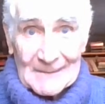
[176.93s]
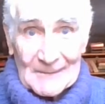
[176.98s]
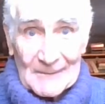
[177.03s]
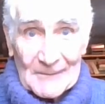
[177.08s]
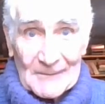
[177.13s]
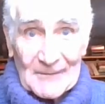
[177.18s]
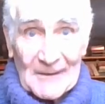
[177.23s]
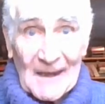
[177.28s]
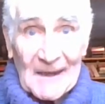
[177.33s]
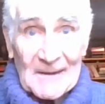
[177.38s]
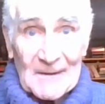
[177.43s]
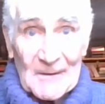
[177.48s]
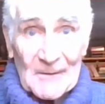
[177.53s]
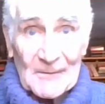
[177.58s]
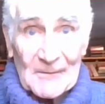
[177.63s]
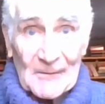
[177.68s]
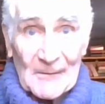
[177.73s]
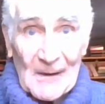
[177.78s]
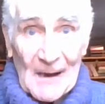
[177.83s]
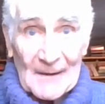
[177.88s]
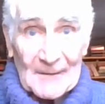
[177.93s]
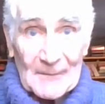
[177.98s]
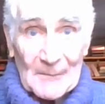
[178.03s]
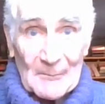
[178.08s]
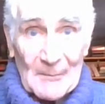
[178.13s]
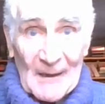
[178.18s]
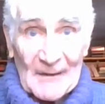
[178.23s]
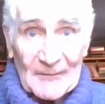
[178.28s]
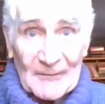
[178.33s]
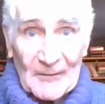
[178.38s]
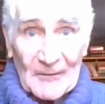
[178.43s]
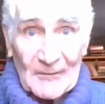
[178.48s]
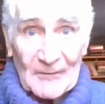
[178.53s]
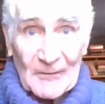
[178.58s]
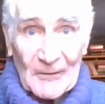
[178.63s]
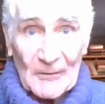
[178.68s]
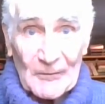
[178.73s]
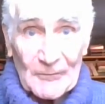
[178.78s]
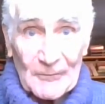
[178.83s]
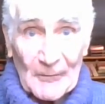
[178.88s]
Seniors have got the best
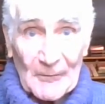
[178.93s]
excuse for